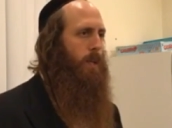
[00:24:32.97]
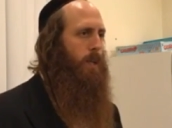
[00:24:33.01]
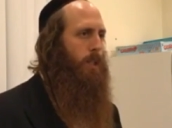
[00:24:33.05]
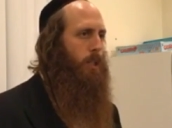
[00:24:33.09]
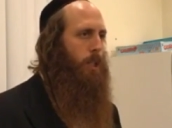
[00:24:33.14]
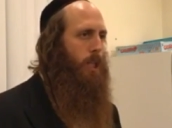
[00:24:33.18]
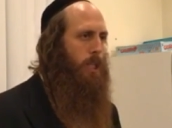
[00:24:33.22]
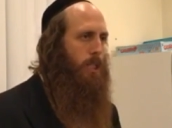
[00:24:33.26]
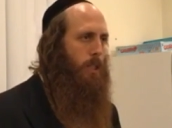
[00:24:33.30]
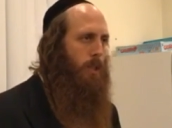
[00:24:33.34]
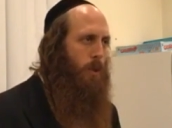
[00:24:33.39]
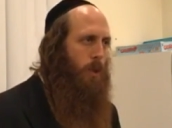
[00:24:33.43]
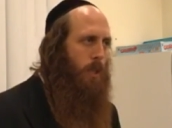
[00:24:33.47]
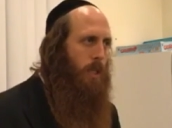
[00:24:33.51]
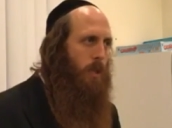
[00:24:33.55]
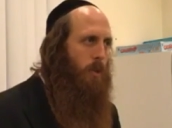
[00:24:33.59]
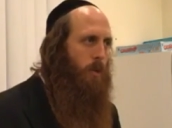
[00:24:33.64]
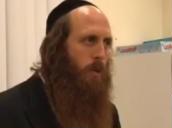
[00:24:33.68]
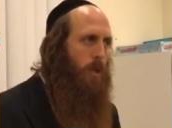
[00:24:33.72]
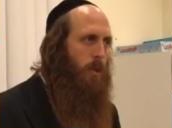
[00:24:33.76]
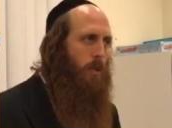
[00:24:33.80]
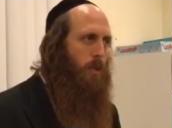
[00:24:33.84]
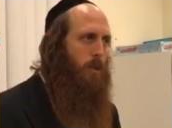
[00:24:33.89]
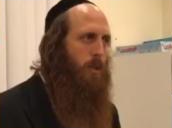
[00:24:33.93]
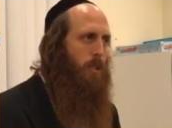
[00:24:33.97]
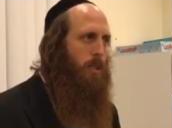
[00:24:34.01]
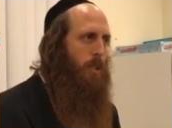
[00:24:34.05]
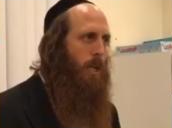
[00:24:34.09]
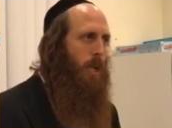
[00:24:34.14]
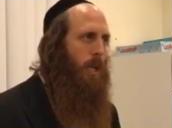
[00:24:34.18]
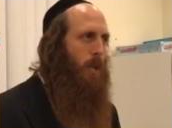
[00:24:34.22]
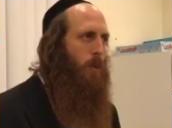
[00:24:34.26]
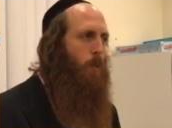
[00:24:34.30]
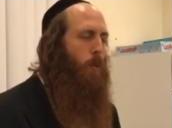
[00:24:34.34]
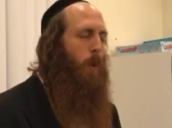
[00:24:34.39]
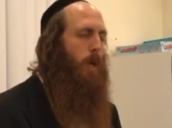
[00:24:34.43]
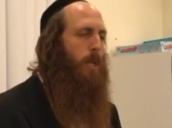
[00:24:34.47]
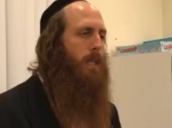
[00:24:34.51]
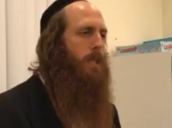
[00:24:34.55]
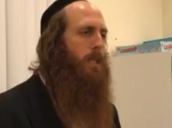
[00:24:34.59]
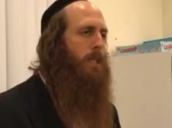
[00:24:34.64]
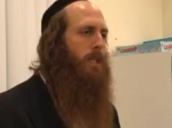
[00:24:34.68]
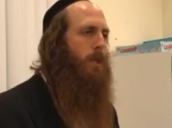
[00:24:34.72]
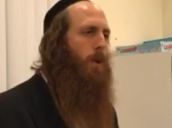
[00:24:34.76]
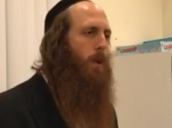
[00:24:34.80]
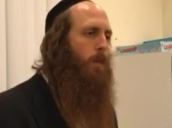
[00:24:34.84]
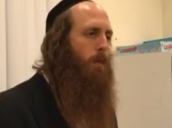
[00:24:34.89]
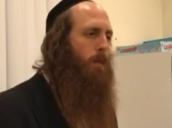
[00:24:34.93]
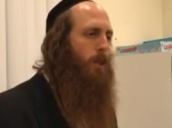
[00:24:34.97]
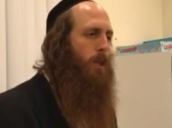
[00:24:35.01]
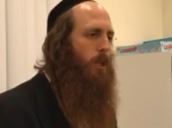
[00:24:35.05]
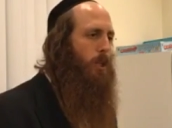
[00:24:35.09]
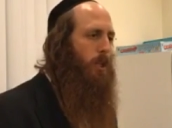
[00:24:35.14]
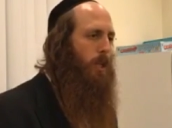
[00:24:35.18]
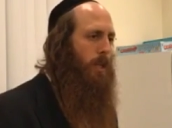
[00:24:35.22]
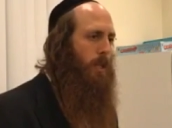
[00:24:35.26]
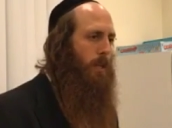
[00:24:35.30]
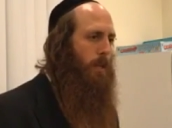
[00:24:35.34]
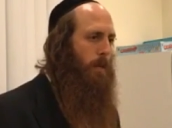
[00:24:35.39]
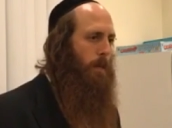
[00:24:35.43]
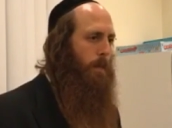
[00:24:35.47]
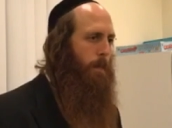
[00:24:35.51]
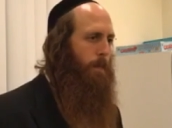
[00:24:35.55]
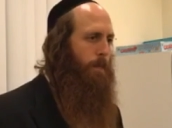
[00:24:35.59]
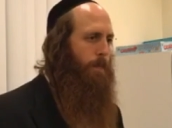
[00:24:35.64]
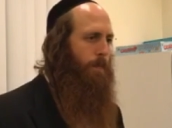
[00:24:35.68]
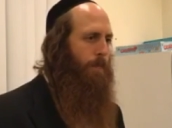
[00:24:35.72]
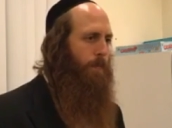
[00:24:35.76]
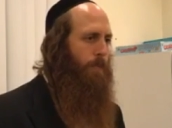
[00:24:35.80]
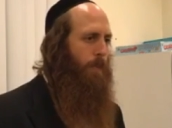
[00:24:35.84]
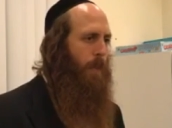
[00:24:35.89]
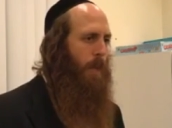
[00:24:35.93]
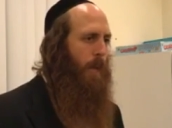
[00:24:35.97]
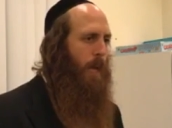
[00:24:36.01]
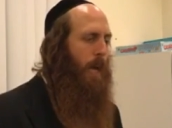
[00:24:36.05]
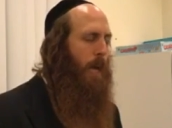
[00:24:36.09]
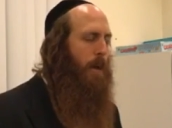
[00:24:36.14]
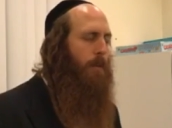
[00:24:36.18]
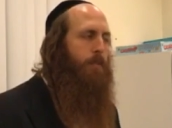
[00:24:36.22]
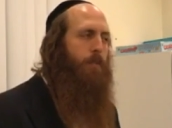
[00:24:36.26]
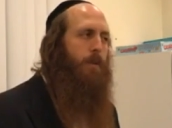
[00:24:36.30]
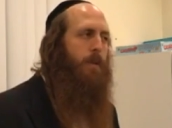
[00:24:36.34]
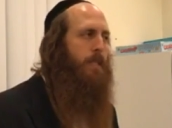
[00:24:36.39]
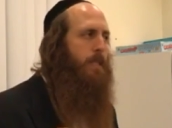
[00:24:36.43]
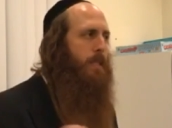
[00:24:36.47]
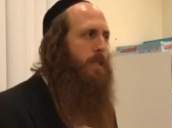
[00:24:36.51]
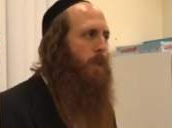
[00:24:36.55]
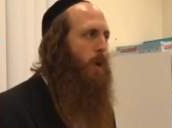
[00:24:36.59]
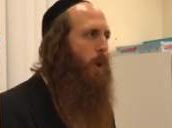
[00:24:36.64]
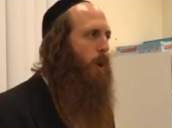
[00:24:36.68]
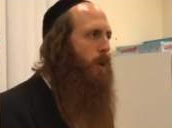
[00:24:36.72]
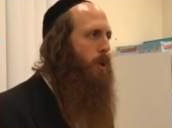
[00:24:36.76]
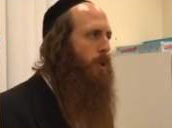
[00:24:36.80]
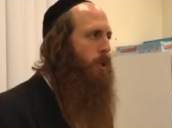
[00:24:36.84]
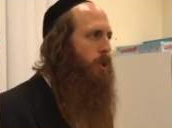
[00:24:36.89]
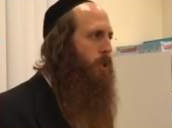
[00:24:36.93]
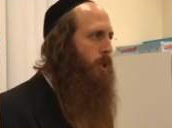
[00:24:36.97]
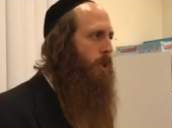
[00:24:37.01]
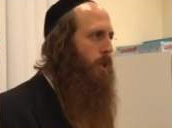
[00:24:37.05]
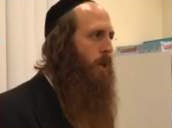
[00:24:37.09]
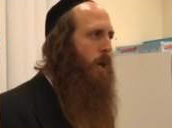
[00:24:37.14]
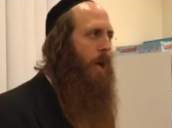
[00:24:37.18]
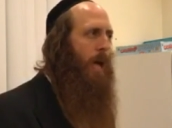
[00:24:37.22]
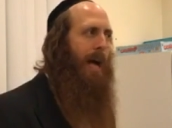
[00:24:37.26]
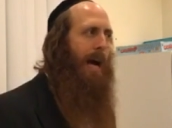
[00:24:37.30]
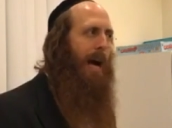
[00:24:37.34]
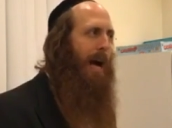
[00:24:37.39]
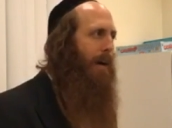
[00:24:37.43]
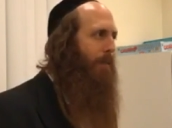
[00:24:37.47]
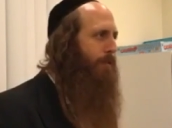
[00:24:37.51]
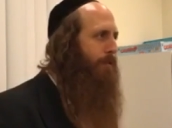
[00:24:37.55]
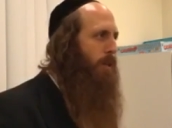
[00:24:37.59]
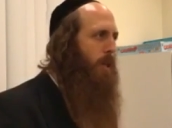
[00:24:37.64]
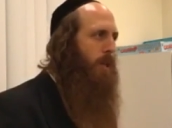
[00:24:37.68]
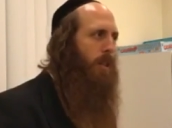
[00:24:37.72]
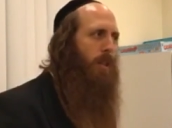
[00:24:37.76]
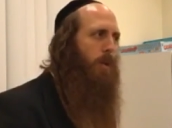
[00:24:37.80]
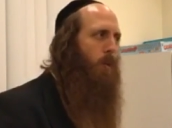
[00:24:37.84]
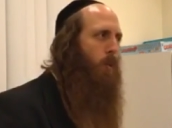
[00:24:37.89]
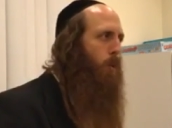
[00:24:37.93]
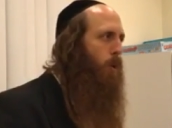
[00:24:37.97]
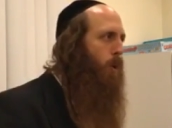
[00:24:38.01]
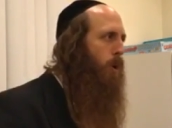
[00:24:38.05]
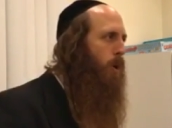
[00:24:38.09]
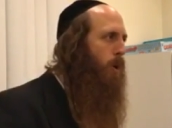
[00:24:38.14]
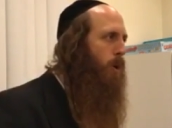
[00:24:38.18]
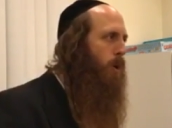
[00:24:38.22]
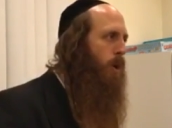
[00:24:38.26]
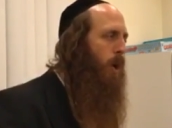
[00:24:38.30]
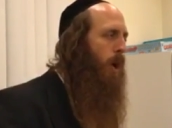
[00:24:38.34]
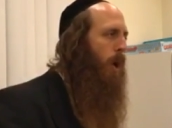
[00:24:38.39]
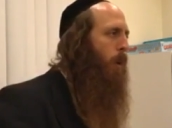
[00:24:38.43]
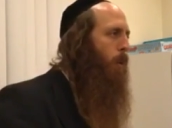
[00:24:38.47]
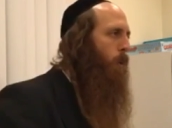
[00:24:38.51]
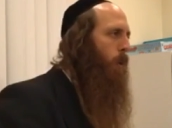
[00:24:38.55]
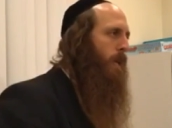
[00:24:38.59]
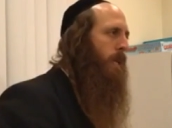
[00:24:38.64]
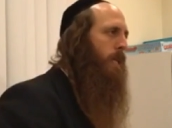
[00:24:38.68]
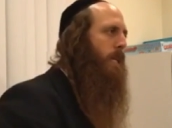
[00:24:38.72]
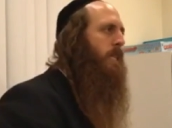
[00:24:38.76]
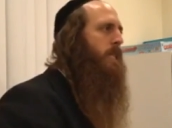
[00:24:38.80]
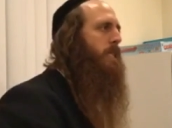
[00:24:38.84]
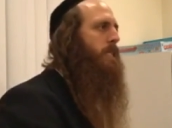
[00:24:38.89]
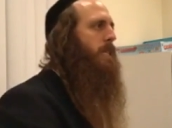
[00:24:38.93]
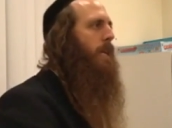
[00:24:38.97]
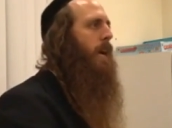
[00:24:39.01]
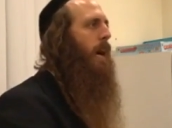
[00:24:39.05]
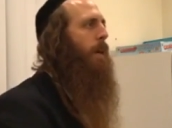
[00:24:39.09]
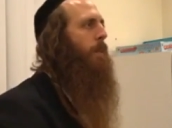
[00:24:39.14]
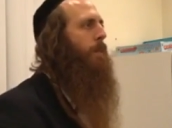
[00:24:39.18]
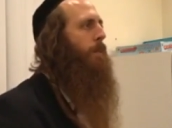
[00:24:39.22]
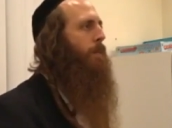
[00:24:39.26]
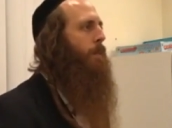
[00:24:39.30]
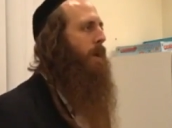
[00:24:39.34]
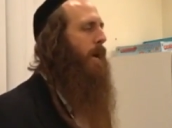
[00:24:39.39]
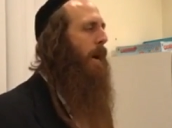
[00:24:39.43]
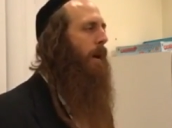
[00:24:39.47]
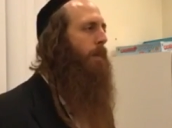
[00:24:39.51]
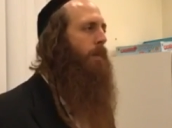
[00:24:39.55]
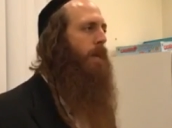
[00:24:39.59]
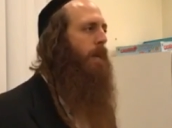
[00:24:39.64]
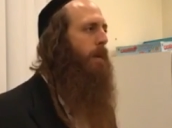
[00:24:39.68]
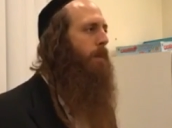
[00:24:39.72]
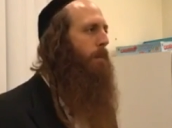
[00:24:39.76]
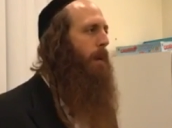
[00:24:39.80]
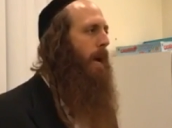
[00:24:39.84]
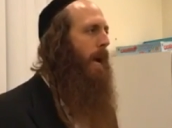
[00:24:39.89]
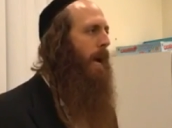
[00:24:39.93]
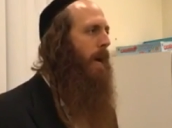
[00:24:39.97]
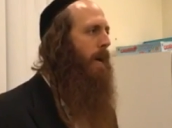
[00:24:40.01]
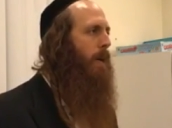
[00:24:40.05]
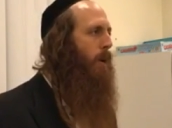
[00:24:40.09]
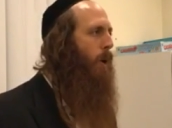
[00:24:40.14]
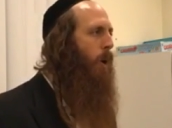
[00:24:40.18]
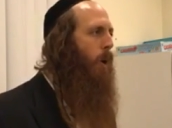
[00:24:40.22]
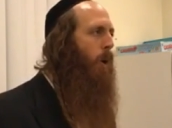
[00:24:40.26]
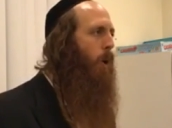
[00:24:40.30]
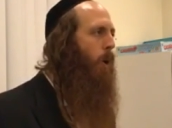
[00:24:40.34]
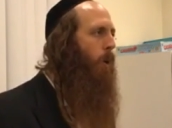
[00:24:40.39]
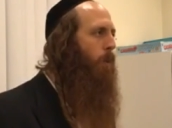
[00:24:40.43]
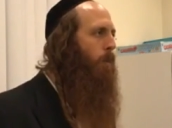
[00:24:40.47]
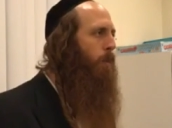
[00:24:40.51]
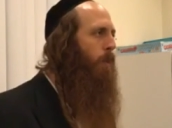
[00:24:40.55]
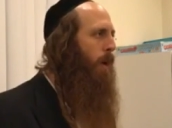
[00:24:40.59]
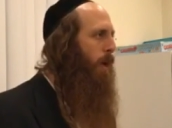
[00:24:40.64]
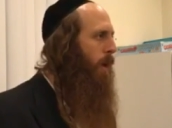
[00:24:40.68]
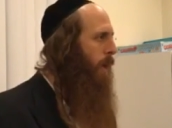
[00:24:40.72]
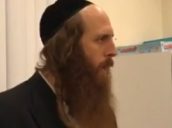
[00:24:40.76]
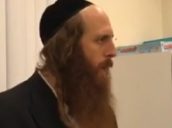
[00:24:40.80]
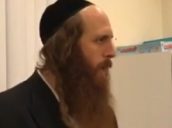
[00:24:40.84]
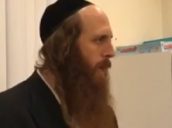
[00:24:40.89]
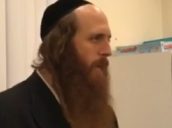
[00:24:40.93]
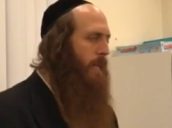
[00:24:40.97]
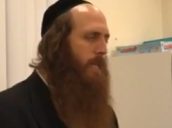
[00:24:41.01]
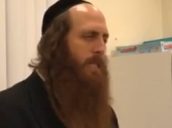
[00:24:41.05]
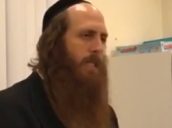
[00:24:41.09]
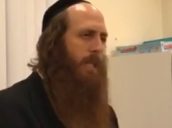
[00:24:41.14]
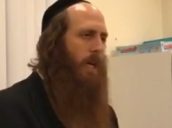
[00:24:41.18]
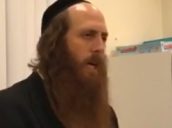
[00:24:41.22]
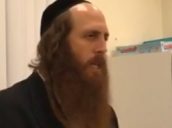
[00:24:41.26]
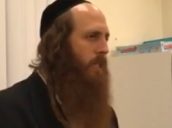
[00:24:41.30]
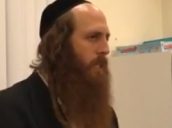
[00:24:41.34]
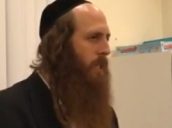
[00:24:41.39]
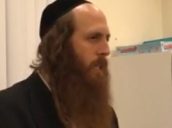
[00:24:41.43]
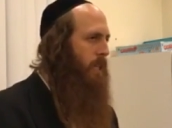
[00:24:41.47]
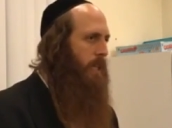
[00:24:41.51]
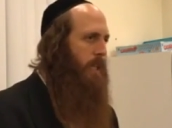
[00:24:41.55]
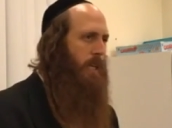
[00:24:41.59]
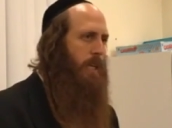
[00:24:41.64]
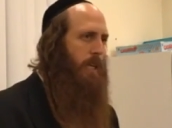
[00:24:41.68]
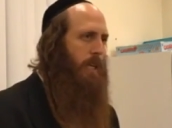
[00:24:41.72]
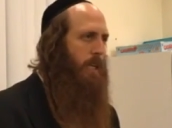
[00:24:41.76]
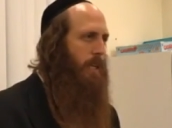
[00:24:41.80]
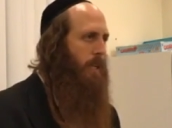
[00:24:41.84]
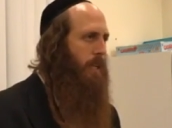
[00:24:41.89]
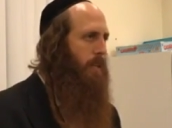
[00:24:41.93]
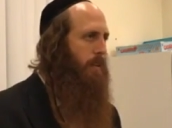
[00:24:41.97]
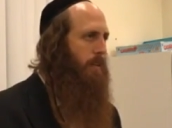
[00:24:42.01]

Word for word: Just you need to understand what is your mission. Every soldier after the war, when he's gone, coming back home, he's not clean.